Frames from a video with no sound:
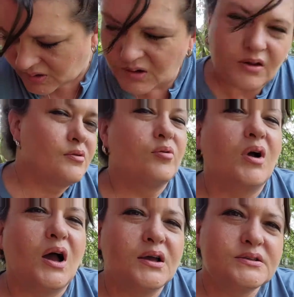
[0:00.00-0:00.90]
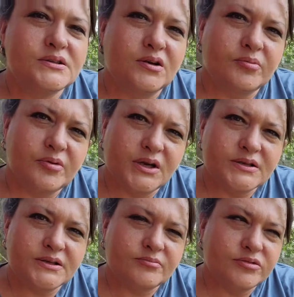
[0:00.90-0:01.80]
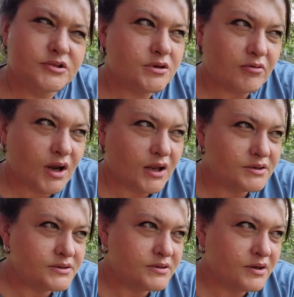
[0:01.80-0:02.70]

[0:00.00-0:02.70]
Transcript: Otherwise, they're pretty simple to raise.